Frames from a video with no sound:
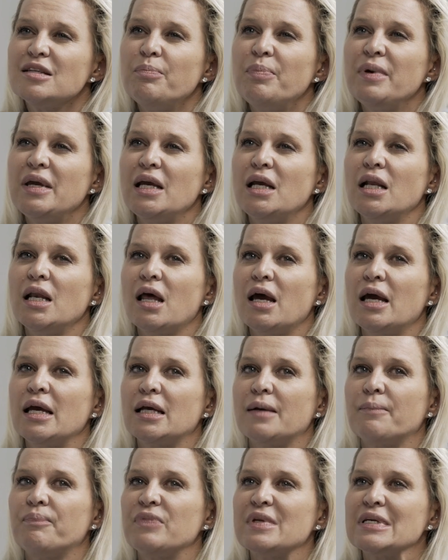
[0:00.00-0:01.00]
to be
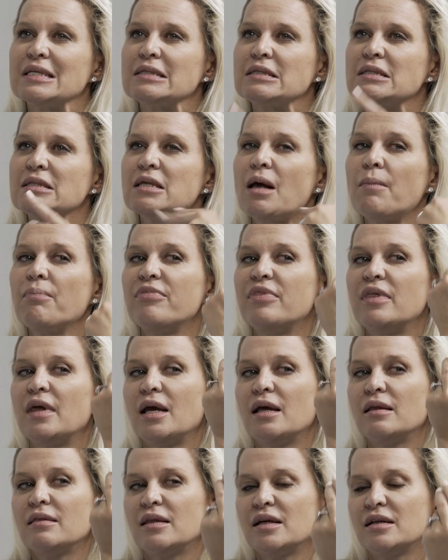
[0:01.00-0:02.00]
like
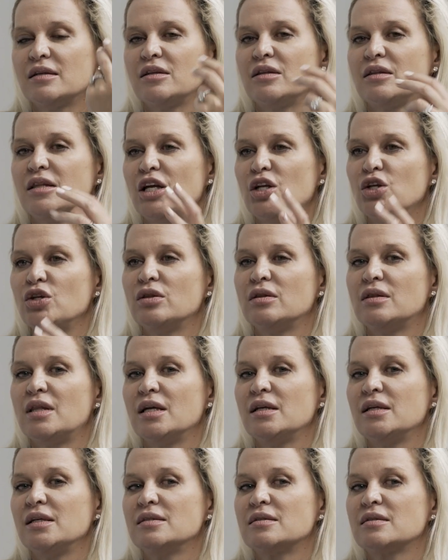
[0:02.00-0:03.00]
something
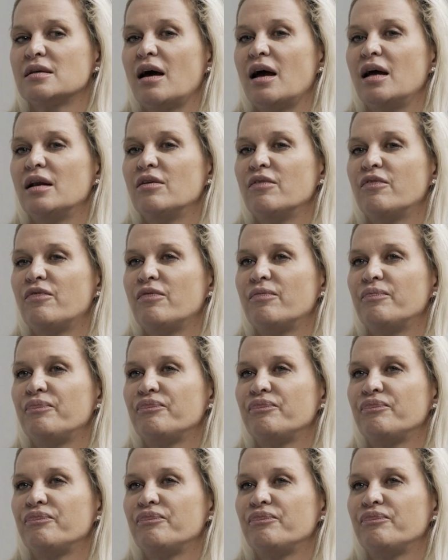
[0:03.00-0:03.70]
that is kind of